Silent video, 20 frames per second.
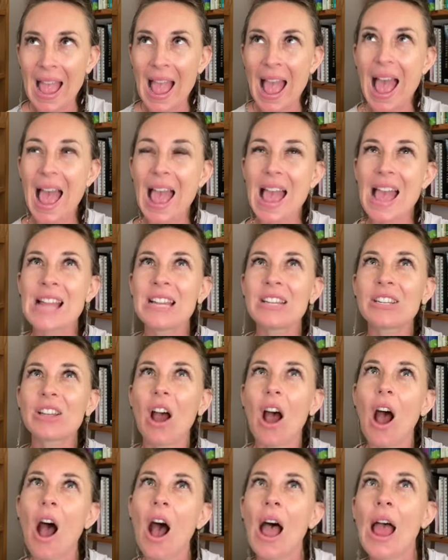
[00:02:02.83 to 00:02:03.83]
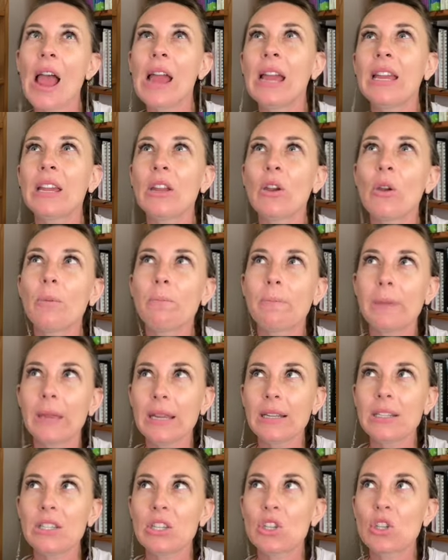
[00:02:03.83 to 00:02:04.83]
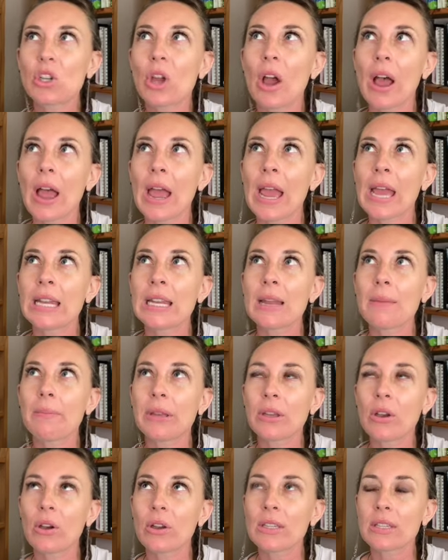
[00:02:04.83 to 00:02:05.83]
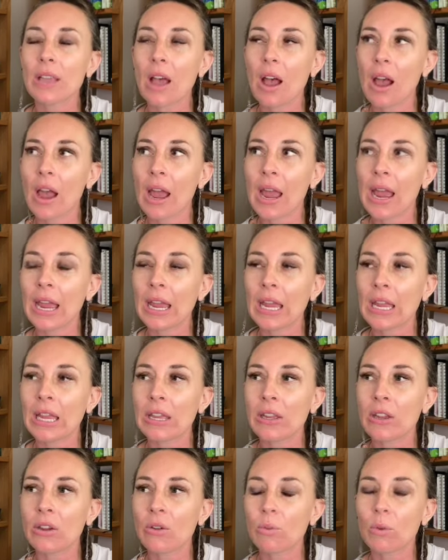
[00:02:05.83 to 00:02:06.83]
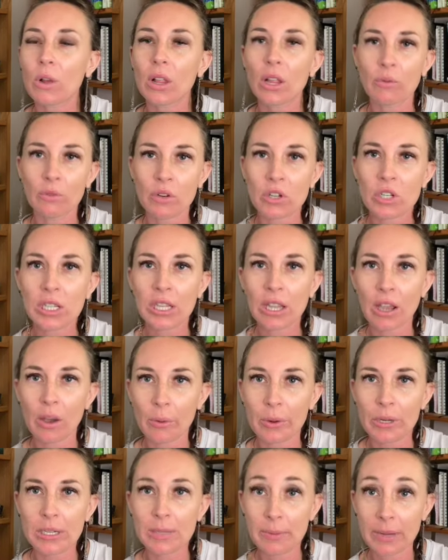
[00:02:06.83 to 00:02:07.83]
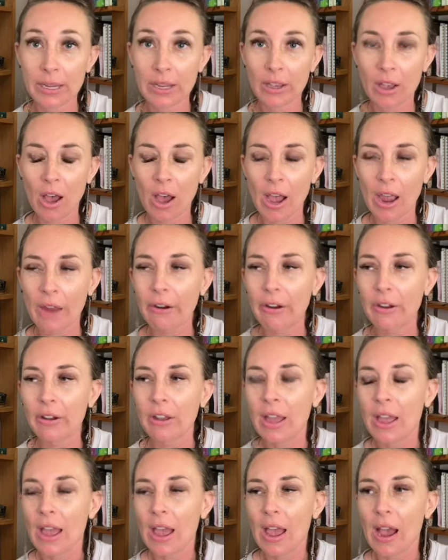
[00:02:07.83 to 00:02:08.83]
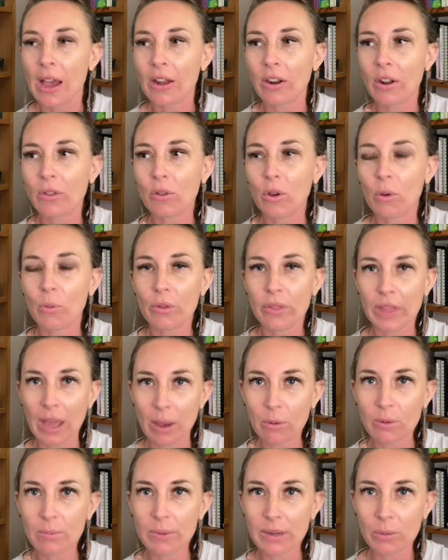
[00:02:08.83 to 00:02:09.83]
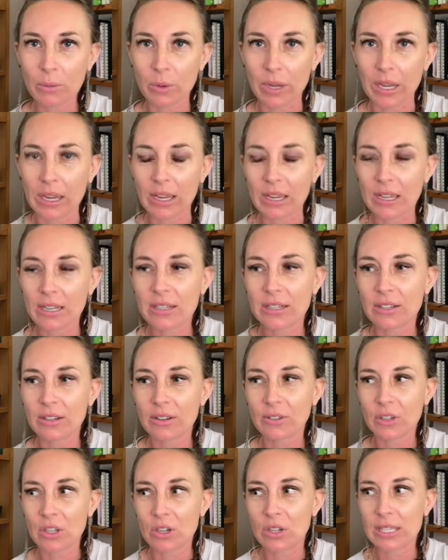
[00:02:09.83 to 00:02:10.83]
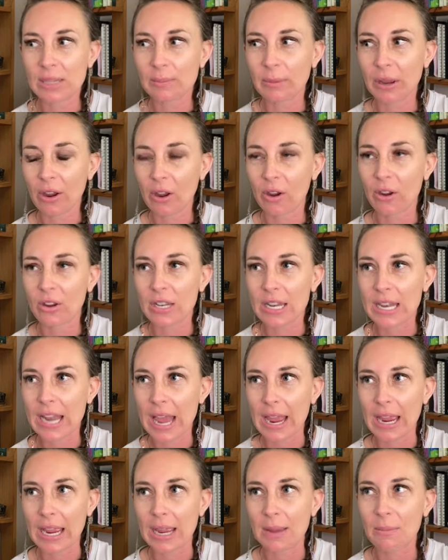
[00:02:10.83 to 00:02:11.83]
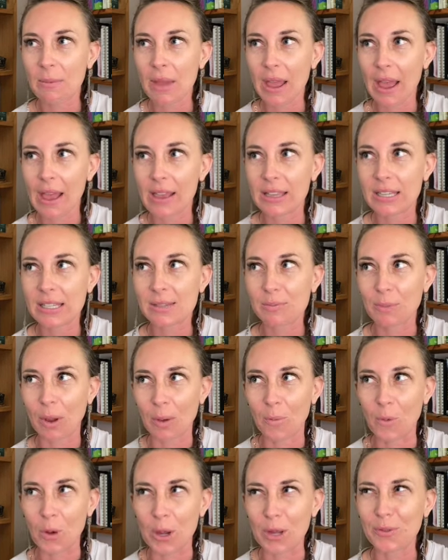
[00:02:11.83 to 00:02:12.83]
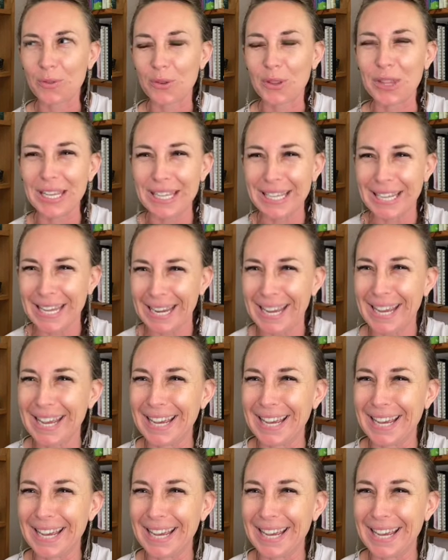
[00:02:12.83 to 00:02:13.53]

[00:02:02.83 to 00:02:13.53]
And I picked shine because originally I wanted to pick Kyra. And I thought, well, that would be weird using my own name as my word for the year.